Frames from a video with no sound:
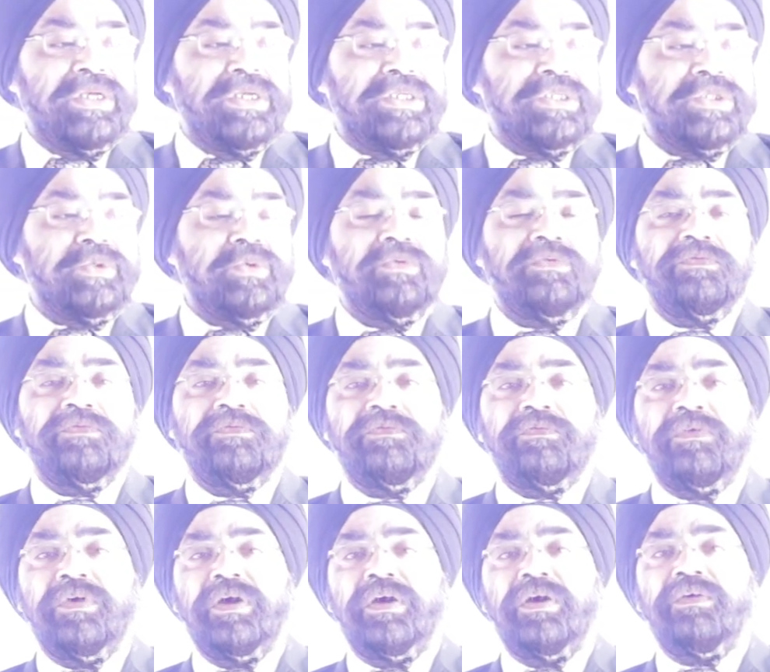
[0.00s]
So
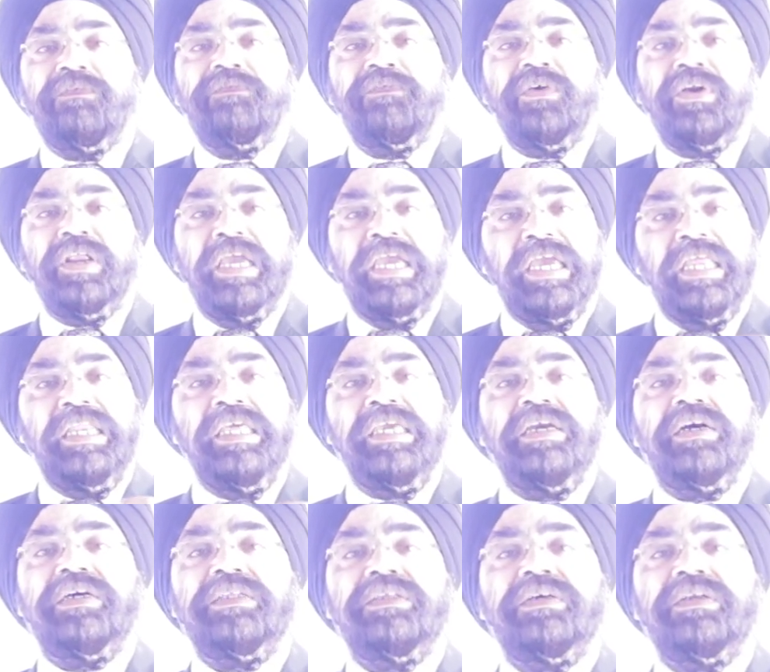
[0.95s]
for
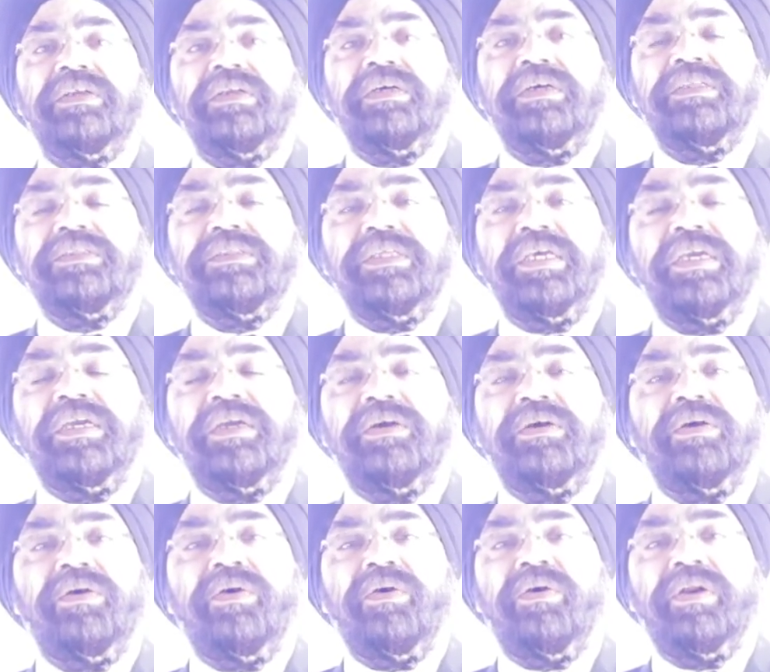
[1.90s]
any other
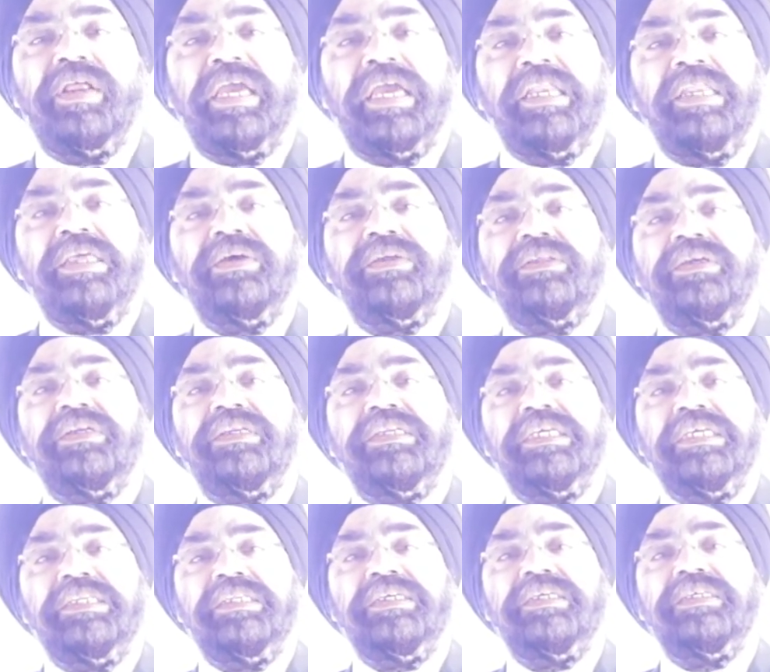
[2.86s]
thing or any other
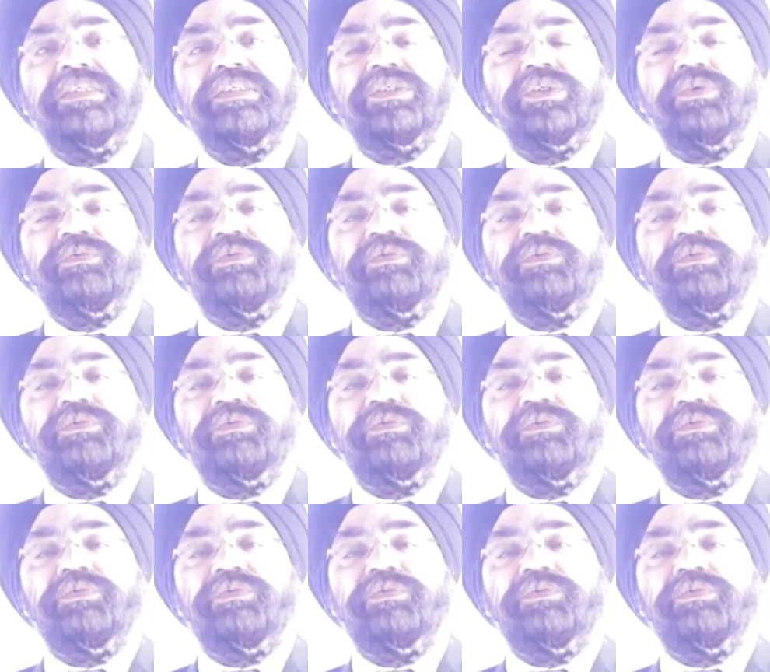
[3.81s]
details,